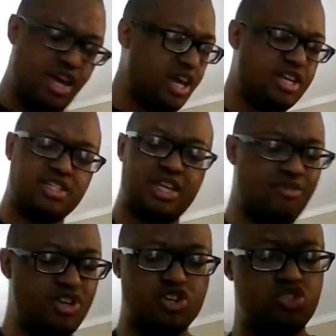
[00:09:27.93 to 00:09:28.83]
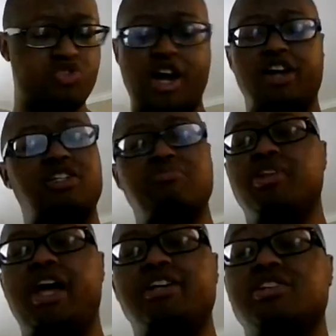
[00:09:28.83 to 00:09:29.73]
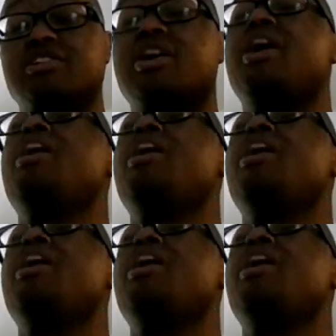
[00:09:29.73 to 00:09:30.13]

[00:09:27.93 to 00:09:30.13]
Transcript: in the seven years of trials, tribulations.